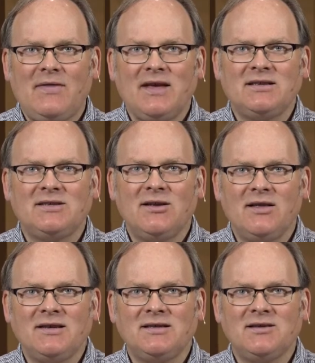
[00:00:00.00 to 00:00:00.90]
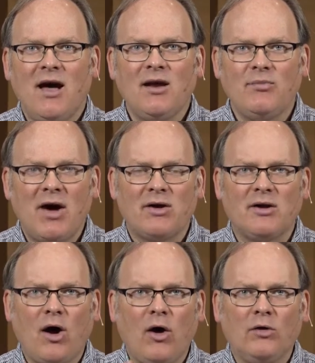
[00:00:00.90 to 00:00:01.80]
This is not about
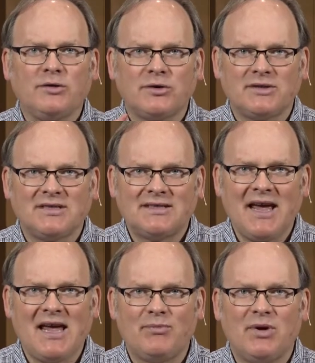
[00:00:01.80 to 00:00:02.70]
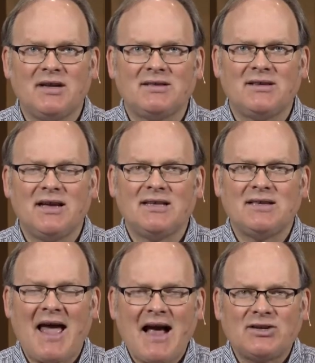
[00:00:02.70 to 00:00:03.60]
an altered state, but
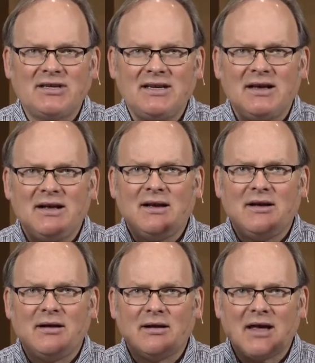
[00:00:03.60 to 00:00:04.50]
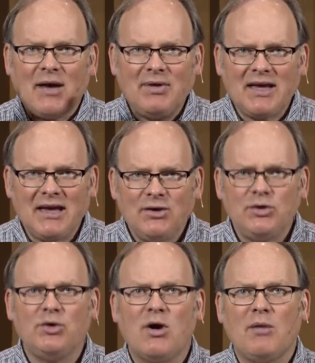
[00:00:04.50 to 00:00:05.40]
it's actually coming
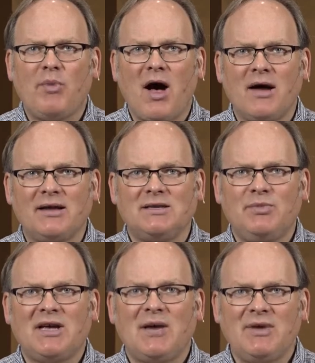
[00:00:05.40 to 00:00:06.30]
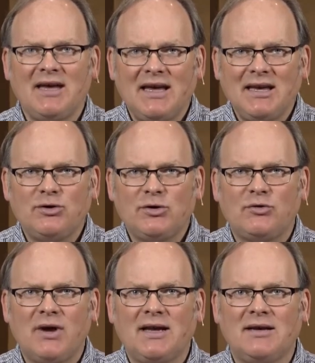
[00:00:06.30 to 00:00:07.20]
into our bodies, becoming
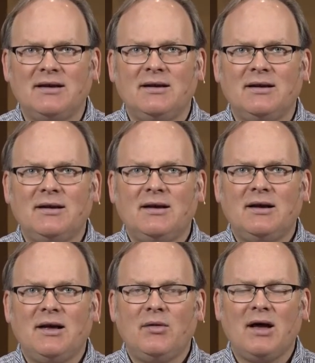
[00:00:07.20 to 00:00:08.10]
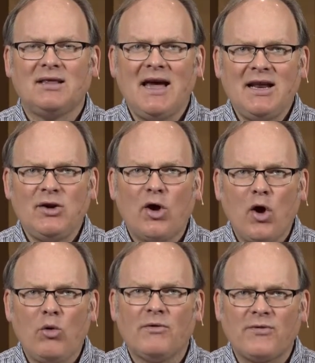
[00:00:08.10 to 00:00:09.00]
integrated, letting
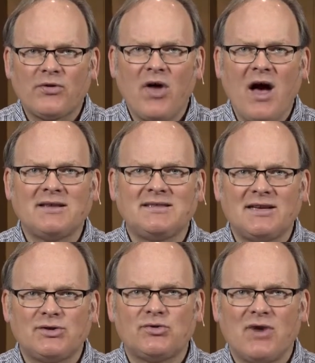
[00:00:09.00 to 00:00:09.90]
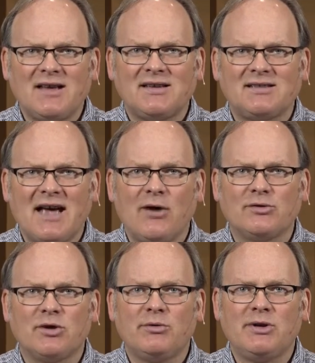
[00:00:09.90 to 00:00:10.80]
go of thoughts that stress us
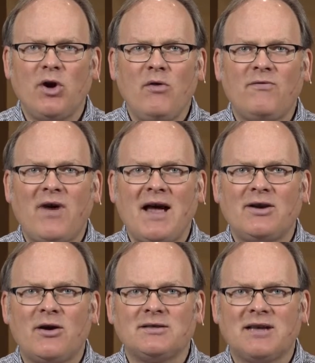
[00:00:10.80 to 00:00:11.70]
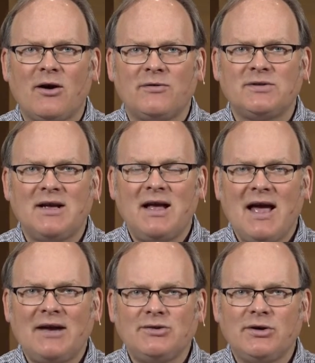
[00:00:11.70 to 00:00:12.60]
out, so we don't find ourselves,
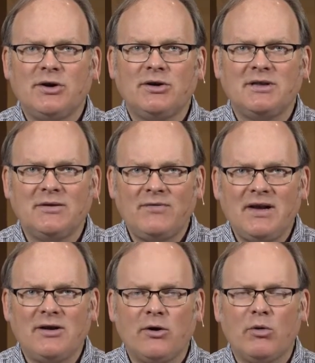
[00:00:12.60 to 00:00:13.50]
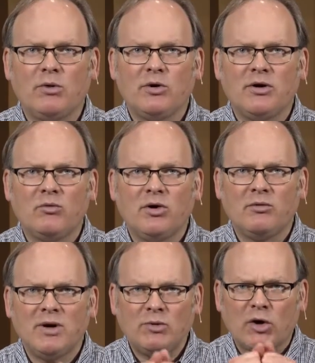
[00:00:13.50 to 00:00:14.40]
as you heard in the video, when
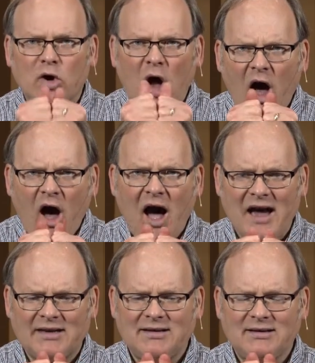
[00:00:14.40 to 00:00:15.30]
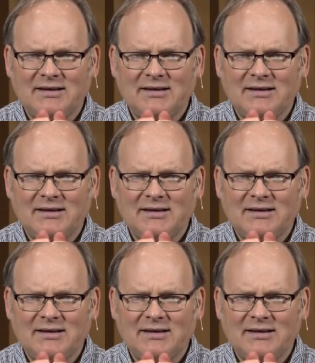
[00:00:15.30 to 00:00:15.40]
we're caught